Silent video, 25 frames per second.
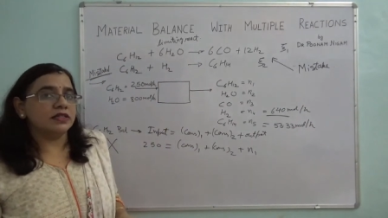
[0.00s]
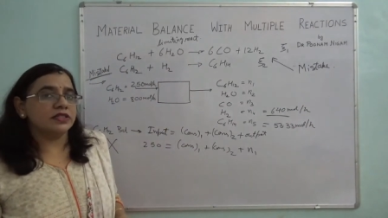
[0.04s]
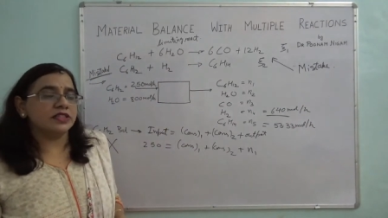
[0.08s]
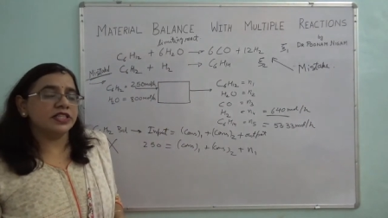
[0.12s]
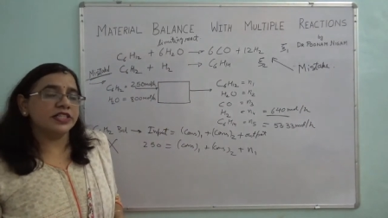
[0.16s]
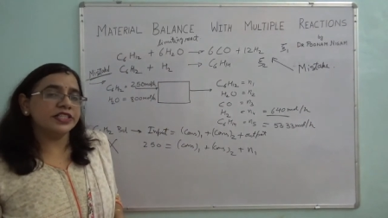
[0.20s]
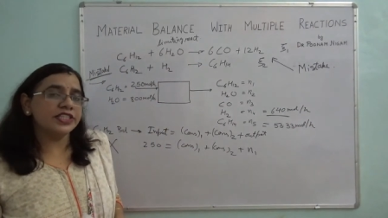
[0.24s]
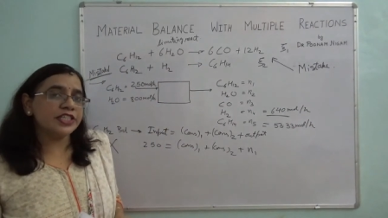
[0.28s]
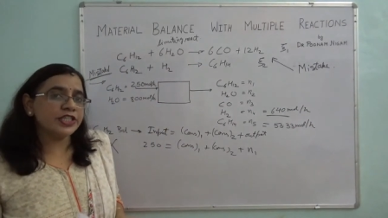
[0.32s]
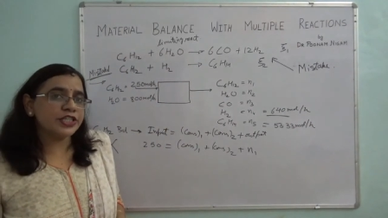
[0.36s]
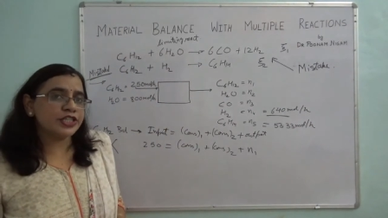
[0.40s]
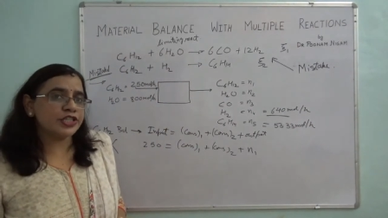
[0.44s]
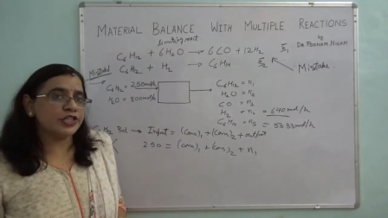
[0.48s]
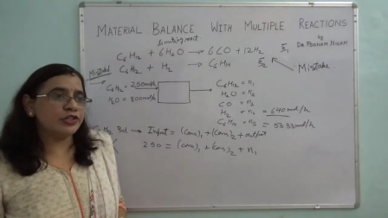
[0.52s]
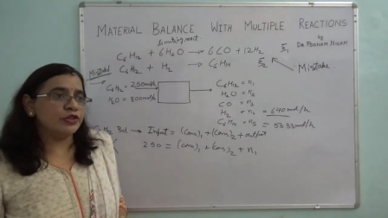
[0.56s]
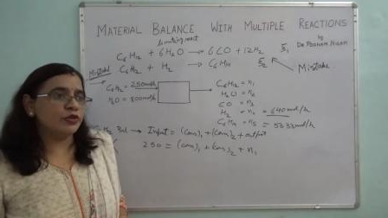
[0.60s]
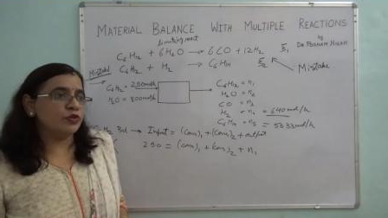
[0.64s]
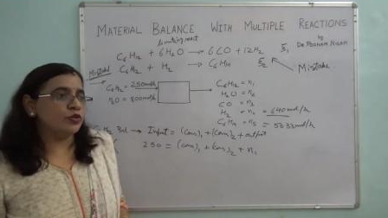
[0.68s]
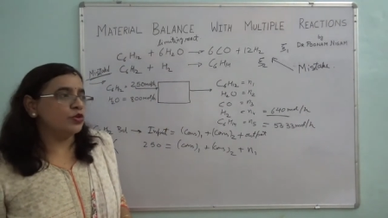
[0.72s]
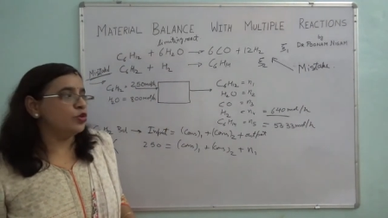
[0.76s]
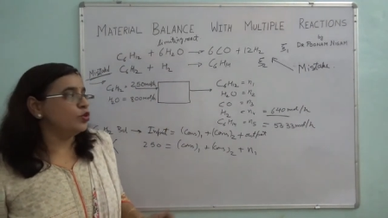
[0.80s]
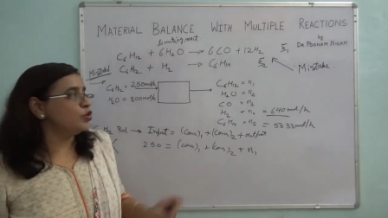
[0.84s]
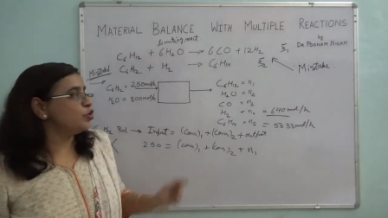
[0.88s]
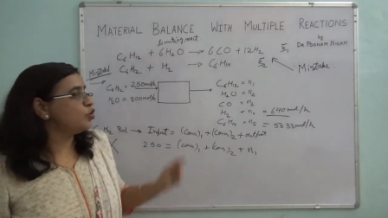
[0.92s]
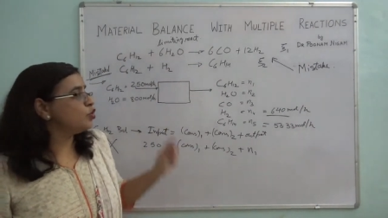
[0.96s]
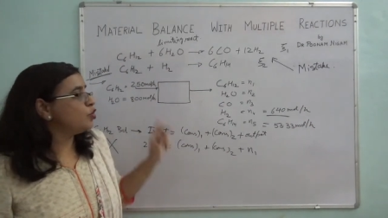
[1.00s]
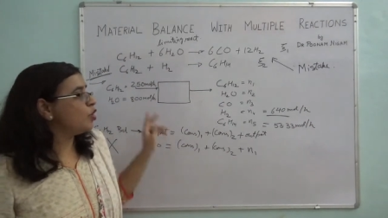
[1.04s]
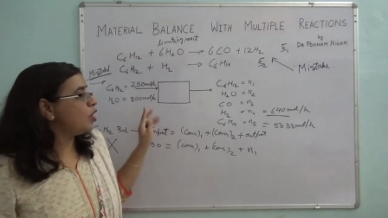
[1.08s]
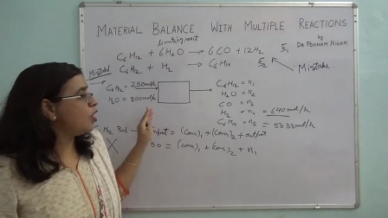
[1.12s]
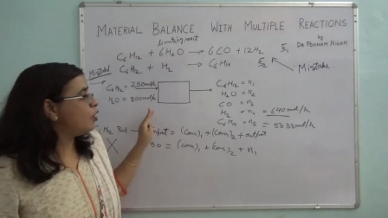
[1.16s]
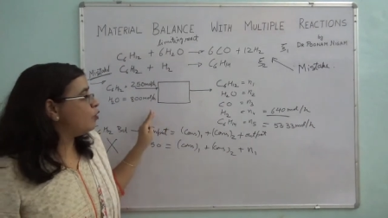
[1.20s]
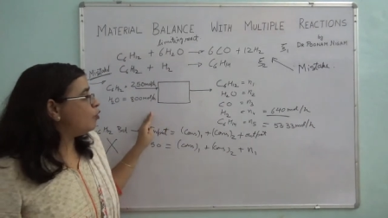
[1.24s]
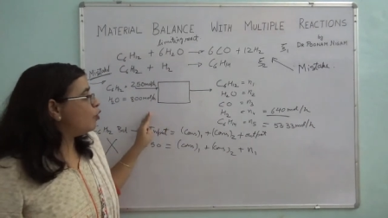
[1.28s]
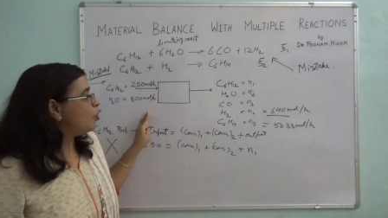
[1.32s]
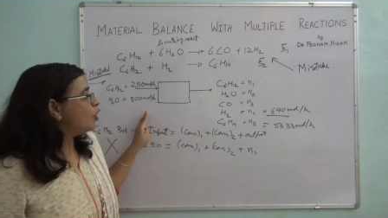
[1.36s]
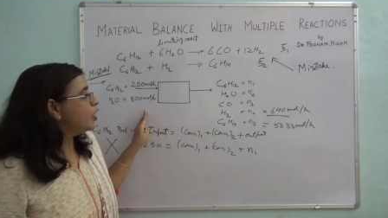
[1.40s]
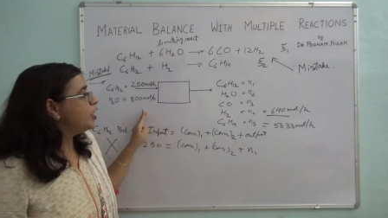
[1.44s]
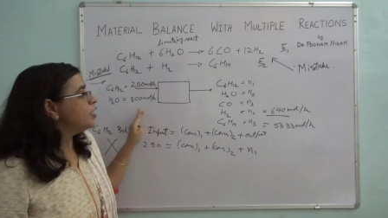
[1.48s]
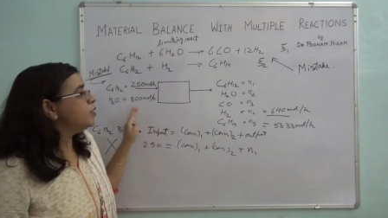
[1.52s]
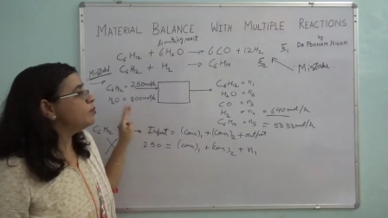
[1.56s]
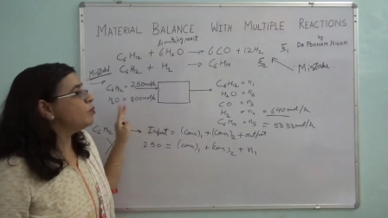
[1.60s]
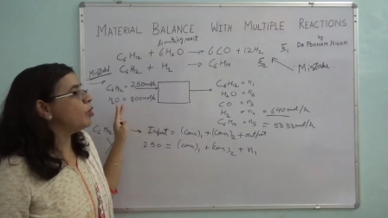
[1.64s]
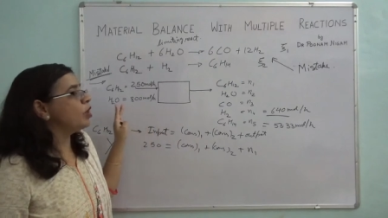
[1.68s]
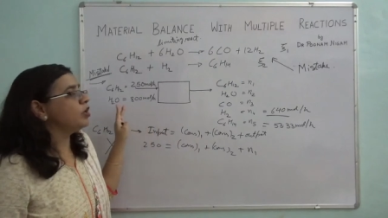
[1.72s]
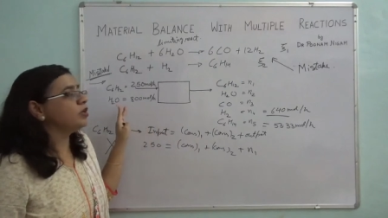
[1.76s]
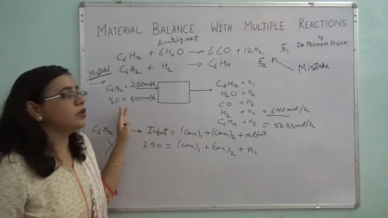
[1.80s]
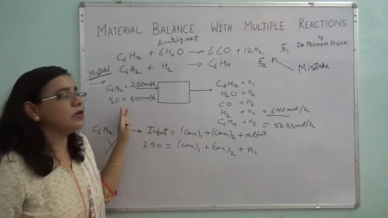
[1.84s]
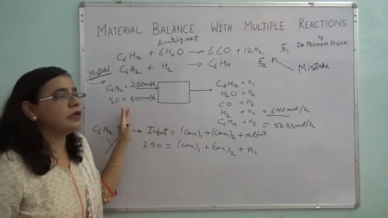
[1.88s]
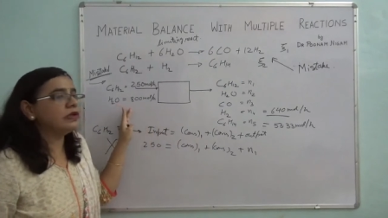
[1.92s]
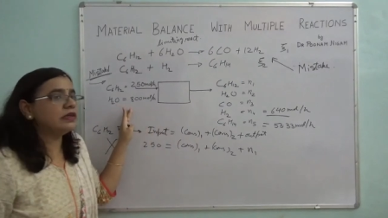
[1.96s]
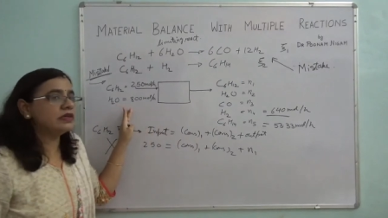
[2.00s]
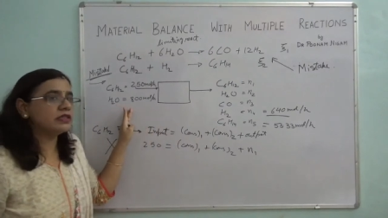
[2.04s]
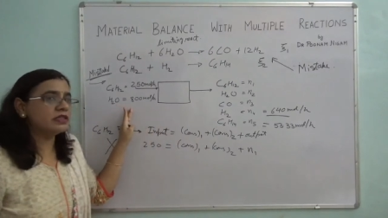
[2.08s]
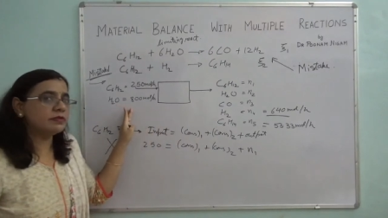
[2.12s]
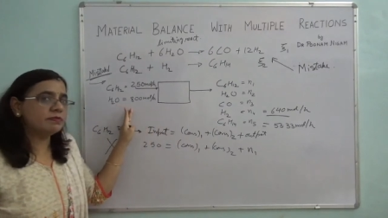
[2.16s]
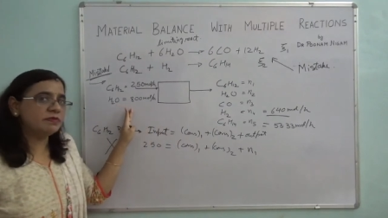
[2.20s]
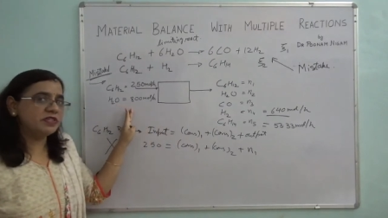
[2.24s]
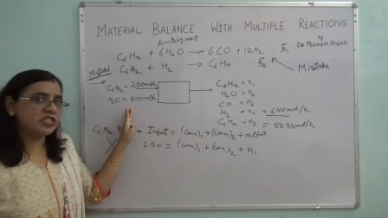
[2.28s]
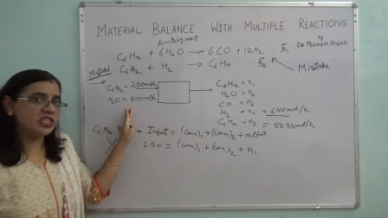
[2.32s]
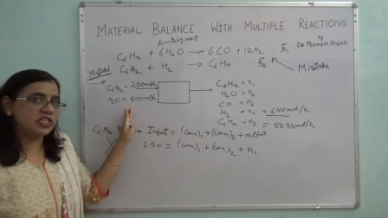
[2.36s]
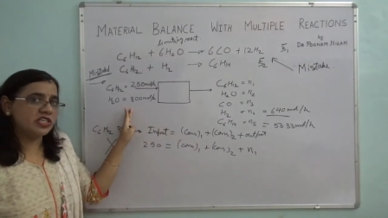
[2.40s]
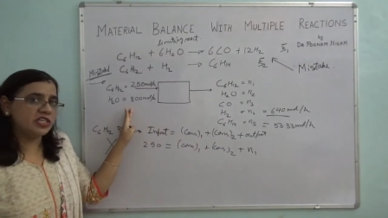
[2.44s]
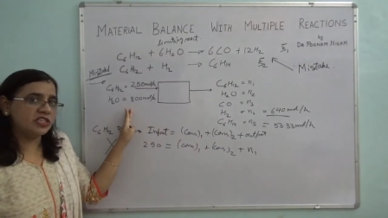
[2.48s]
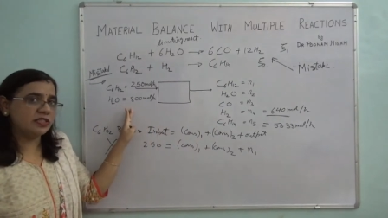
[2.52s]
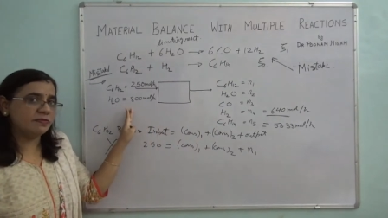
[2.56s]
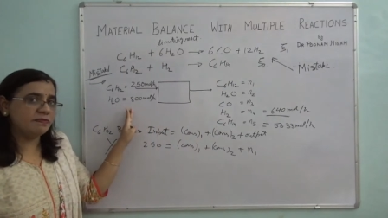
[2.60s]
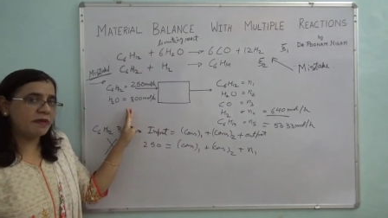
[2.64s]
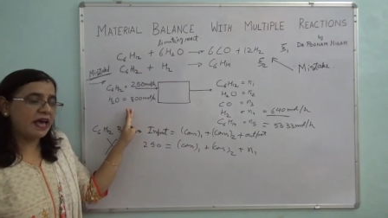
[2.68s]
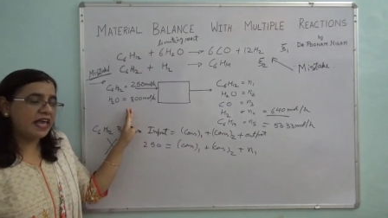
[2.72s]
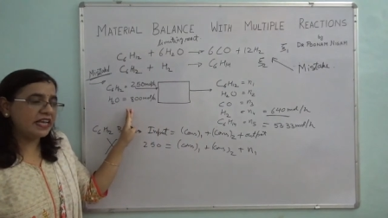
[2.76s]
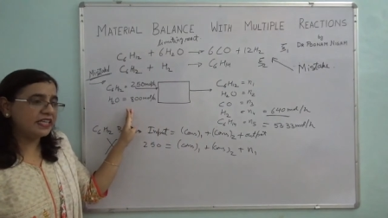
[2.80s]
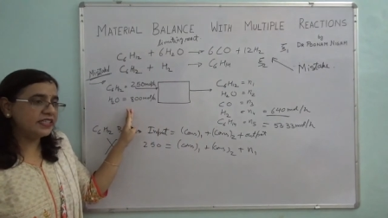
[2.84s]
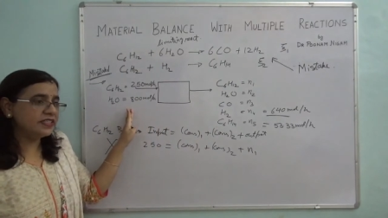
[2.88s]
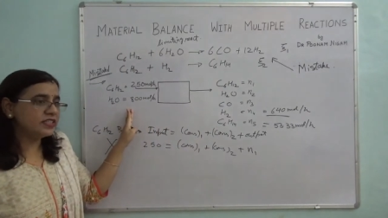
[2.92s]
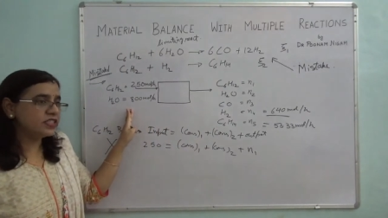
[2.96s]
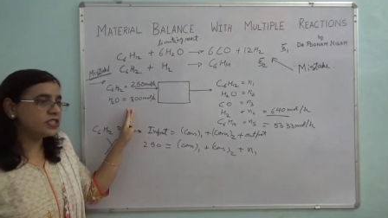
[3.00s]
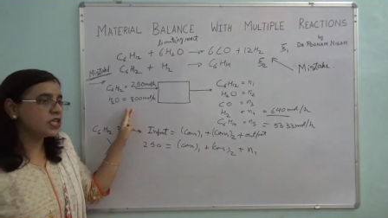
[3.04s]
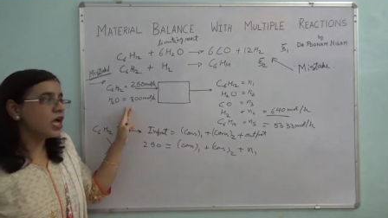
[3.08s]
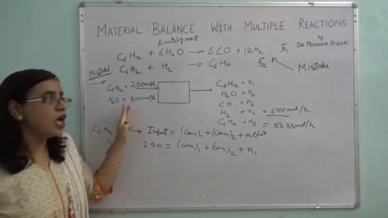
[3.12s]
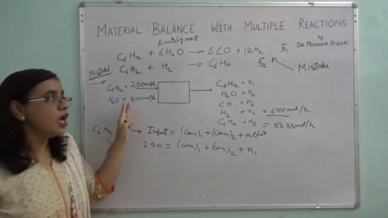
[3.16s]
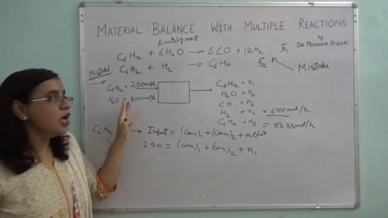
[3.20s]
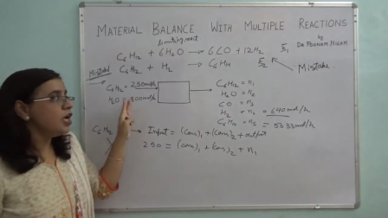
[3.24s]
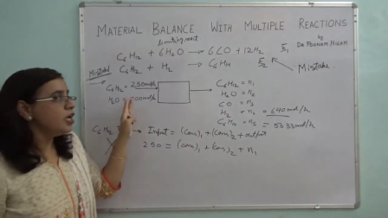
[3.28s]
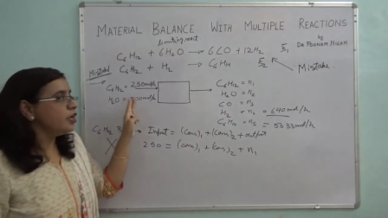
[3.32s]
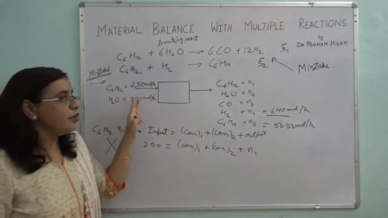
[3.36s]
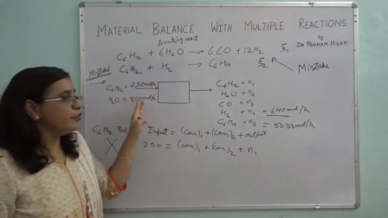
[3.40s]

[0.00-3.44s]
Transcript: suggest you to avoid molecular species balance.